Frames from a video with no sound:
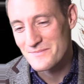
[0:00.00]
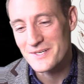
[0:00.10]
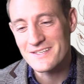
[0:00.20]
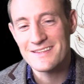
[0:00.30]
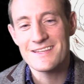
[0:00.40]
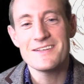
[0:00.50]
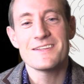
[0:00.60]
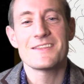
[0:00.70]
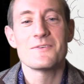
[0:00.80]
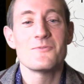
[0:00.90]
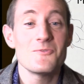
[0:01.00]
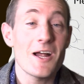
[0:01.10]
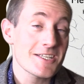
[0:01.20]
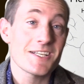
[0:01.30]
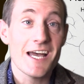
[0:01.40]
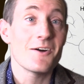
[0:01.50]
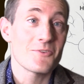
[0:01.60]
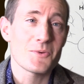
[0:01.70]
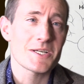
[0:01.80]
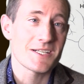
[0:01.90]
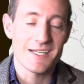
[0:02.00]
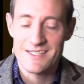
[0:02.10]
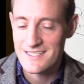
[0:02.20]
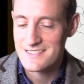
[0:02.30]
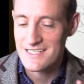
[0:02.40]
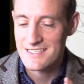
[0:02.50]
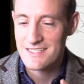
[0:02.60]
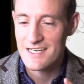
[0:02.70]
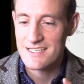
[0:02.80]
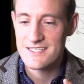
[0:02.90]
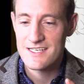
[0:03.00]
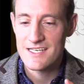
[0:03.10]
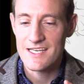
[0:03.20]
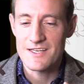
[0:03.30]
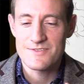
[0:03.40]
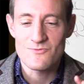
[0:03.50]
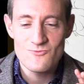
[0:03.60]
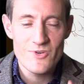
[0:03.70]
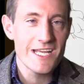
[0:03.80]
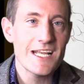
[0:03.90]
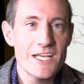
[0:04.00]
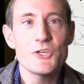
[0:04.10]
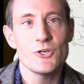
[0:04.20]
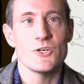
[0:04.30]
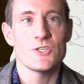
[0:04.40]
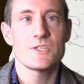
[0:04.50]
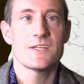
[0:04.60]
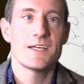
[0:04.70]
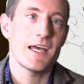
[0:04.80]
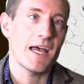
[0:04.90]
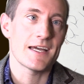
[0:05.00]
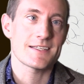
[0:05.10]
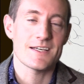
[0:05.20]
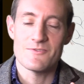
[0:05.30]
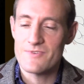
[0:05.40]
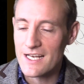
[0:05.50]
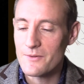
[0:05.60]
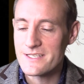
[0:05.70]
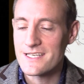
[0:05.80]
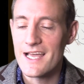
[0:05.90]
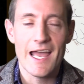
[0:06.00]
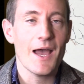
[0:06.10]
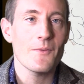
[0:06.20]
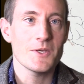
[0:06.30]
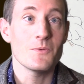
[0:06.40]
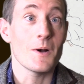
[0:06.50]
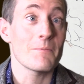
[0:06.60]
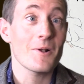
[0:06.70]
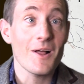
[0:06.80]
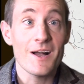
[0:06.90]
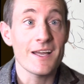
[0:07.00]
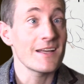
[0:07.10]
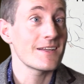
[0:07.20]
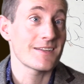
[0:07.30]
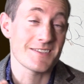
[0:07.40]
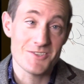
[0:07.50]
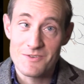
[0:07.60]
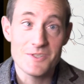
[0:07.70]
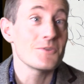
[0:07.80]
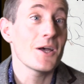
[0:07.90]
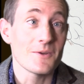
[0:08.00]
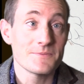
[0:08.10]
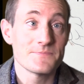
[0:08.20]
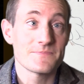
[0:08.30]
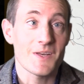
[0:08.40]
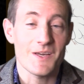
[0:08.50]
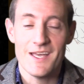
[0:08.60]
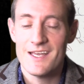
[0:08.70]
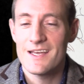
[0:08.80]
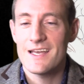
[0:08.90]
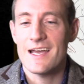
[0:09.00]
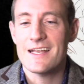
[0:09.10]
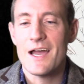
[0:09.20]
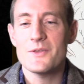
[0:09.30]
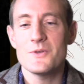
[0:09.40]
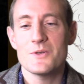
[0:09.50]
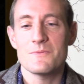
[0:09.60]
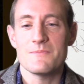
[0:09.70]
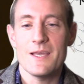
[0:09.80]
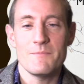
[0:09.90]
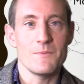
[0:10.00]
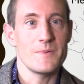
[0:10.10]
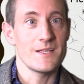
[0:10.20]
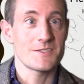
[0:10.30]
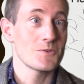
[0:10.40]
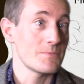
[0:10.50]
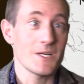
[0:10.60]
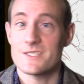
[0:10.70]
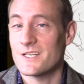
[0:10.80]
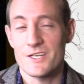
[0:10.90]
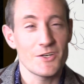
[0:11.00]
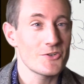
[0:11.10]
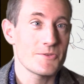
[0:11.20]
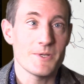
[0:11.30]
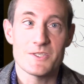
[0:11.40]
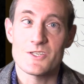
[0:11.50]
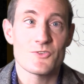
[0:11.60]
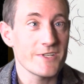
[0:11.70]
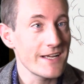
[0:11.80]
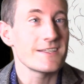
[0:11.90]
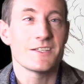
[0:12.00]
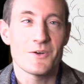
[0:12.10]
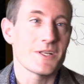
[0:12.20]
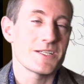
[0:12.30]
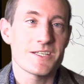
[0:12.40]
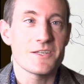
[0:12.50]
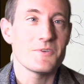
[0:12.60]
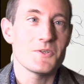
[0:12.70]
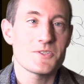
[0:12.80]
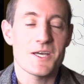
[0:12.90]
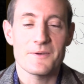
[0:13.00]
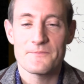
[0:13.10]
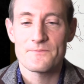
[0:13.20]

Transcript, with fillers: but the, the rationale for a question like this is that it's really good at evaluating how you apply the stuff you know, okay? And how you can maybe be the sort of person that could contribute to creating knowledge in the future,